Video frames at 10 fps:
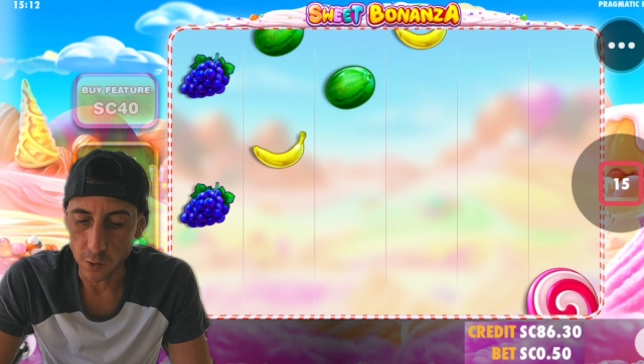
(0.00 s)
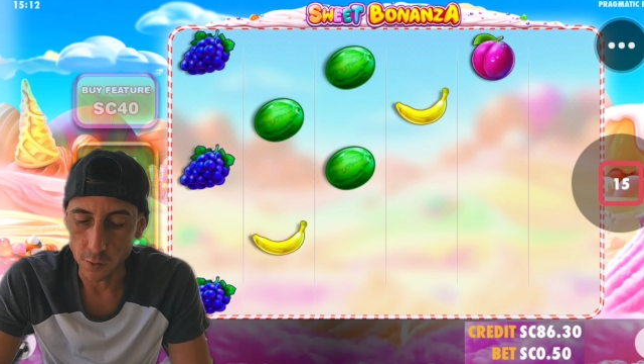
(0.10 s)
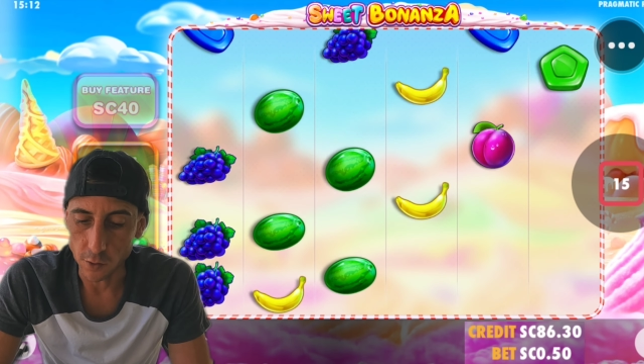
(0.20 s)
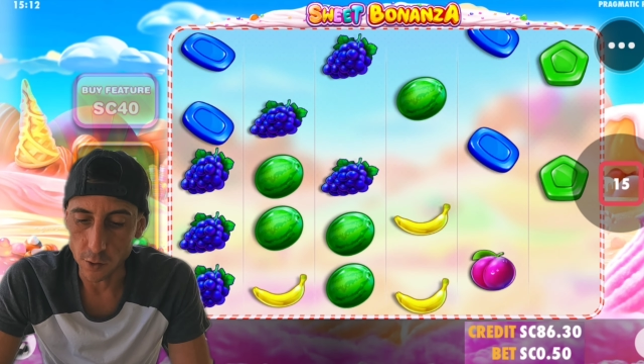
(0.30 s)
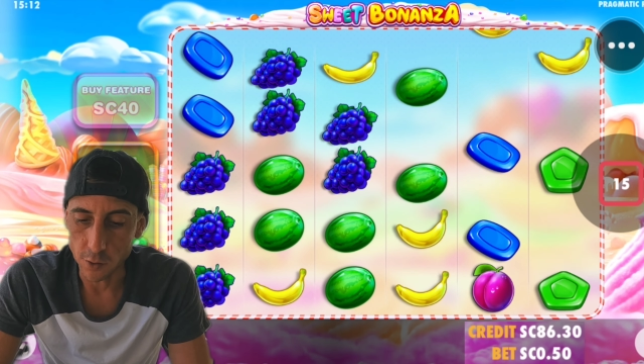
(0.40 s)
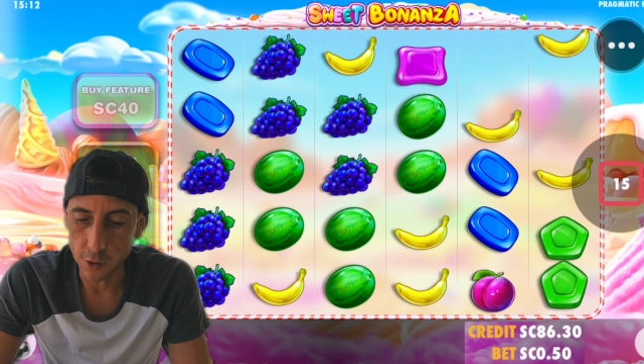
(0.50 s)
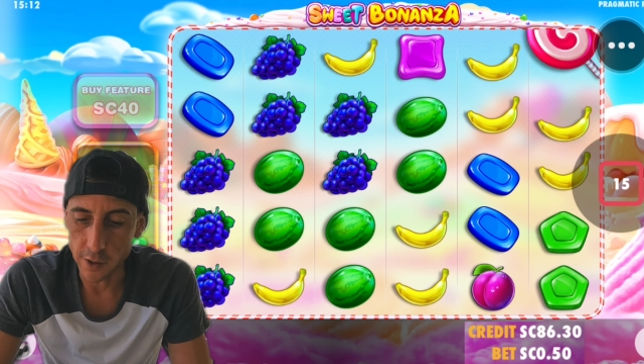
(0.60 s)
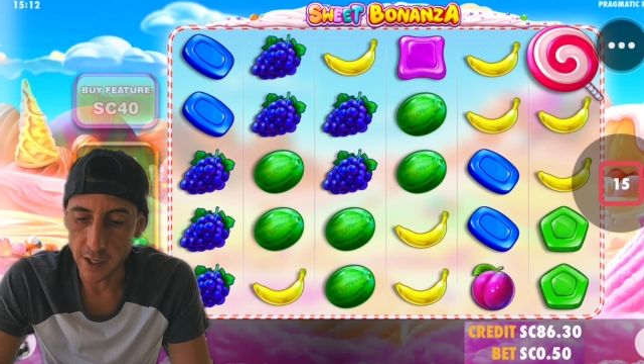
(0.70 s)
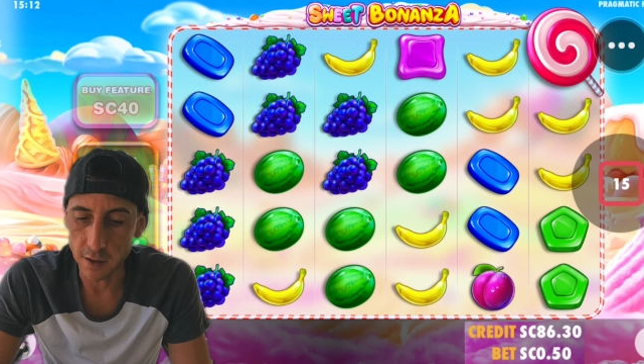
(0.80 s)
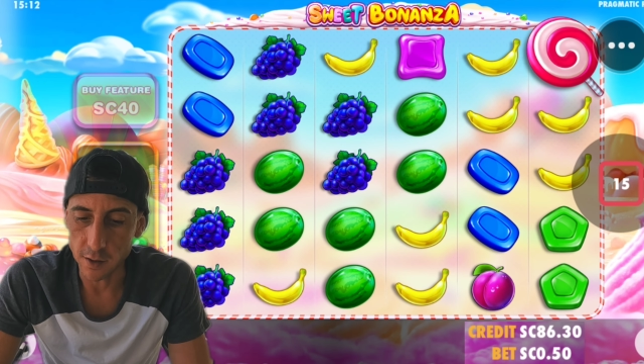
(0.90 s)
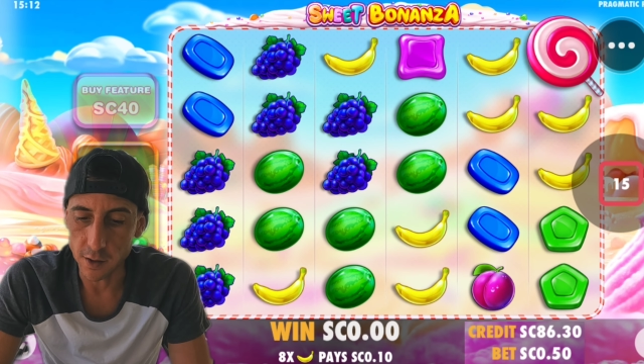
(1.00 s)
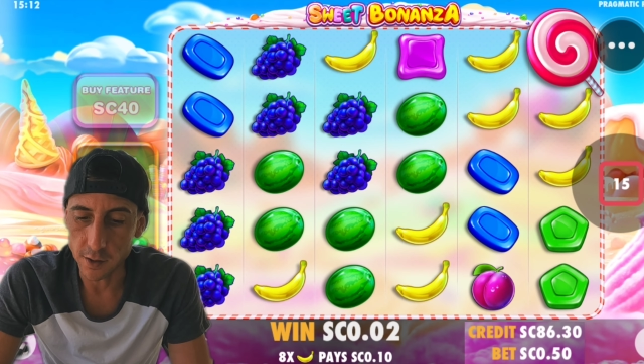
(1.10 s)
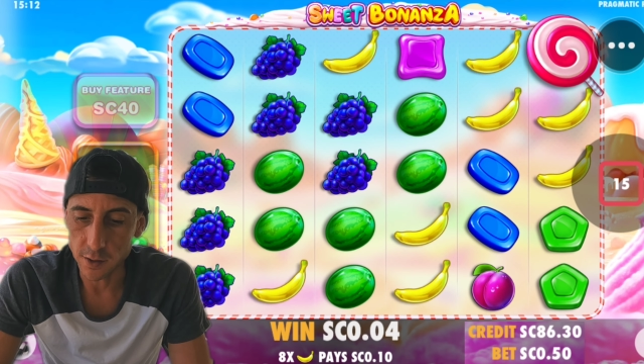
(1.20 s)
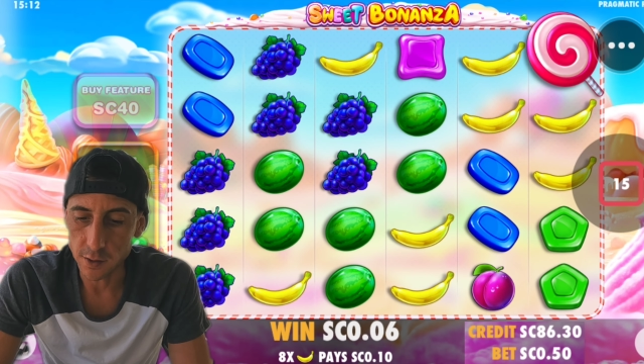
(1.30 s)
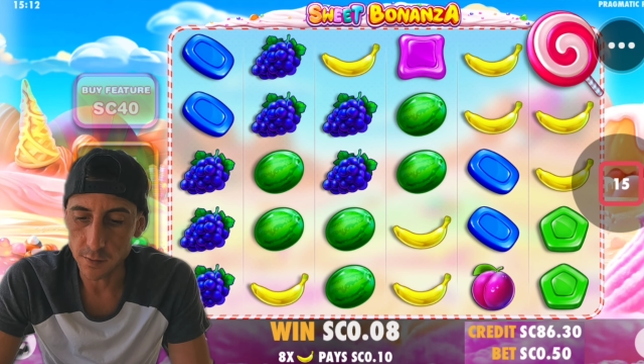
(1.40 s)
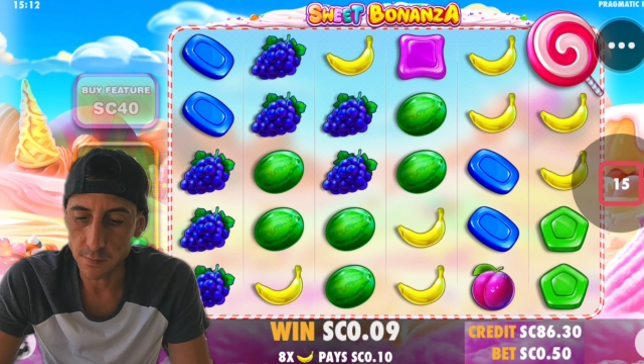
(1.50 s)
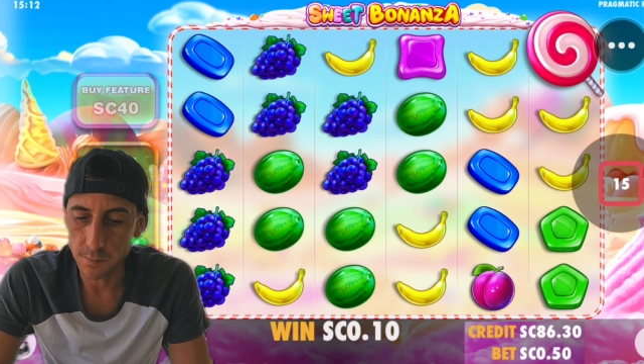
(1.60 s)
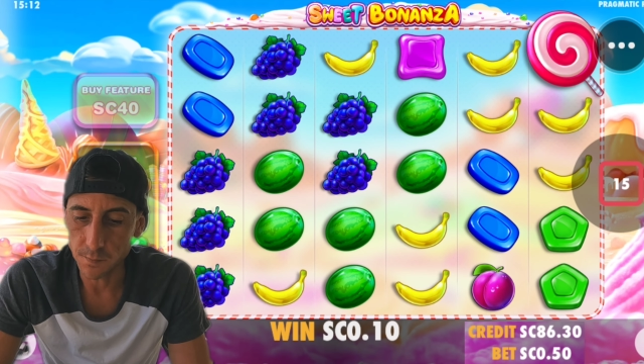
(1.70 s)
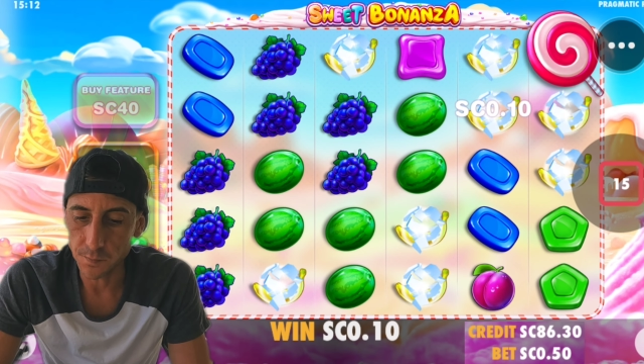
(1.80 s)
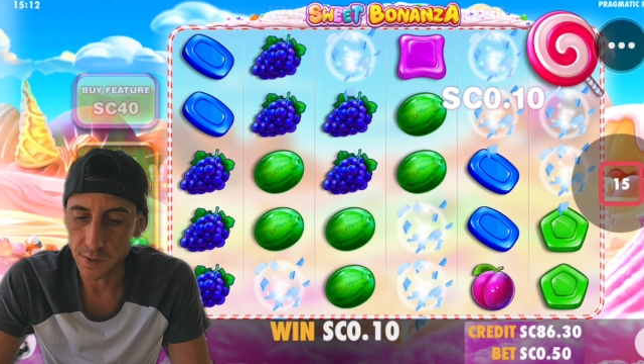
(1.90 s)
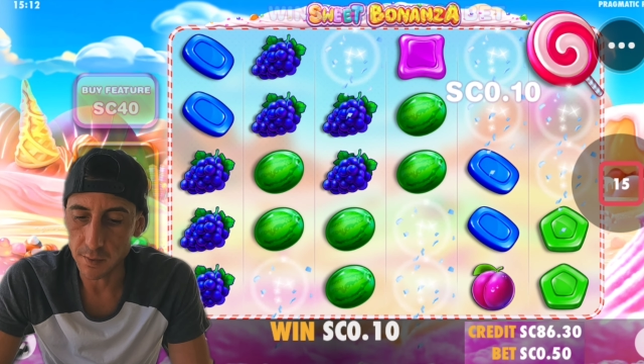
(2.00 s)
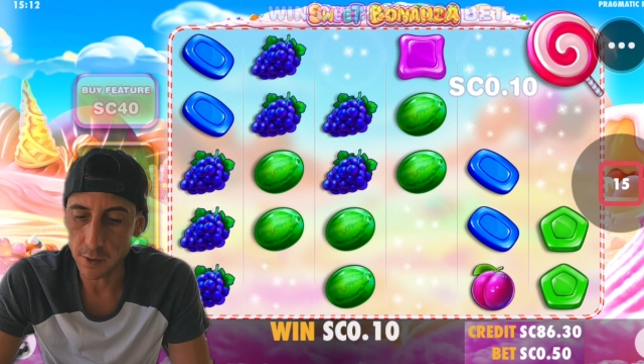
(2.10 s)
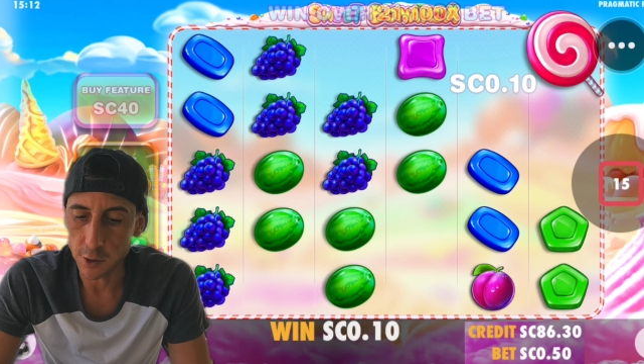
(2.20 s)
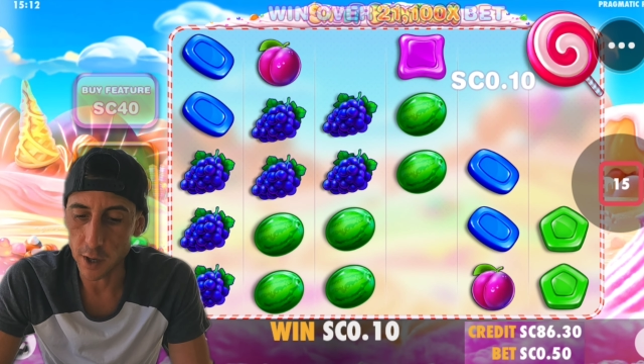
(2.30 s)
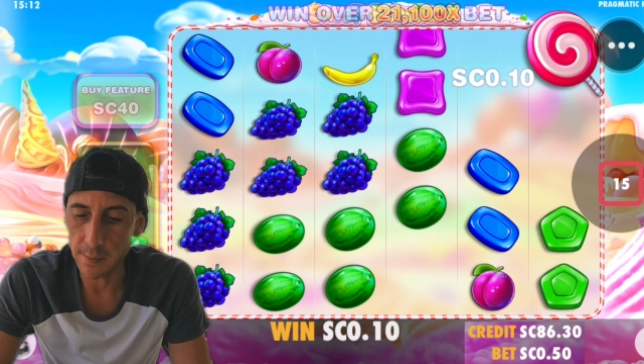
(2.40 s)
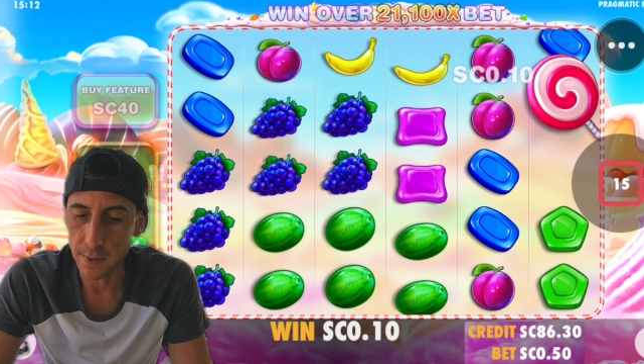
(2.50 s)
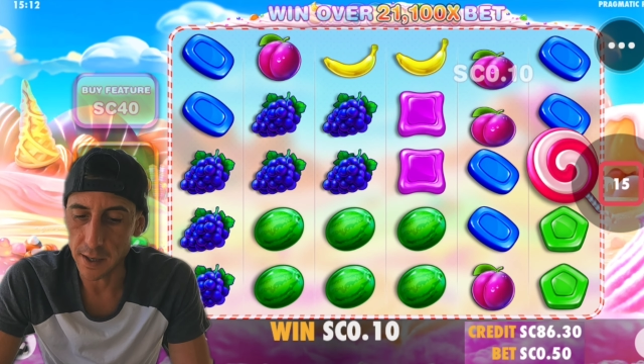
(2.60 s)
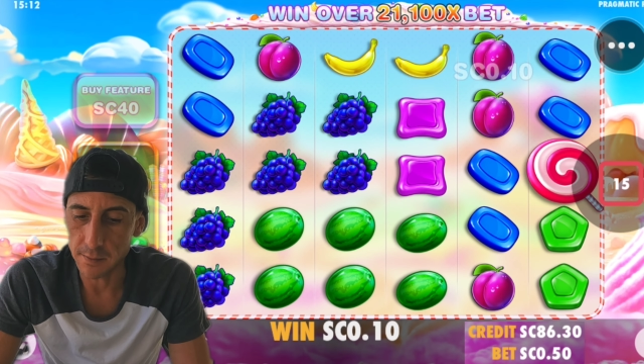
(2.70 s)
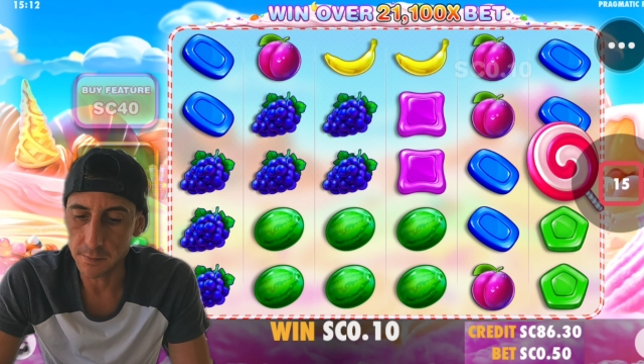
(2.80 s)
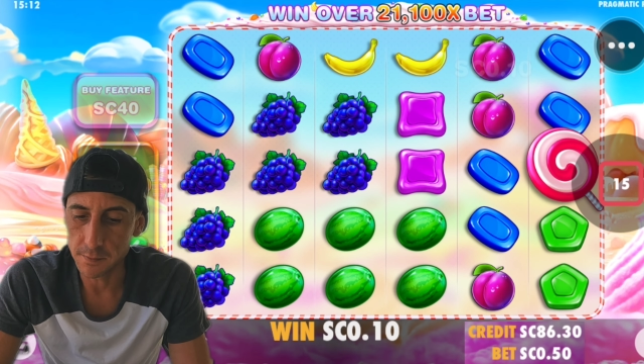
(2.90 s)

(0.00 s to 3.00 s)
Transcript: Don't go dirty on us. Come on, grape it.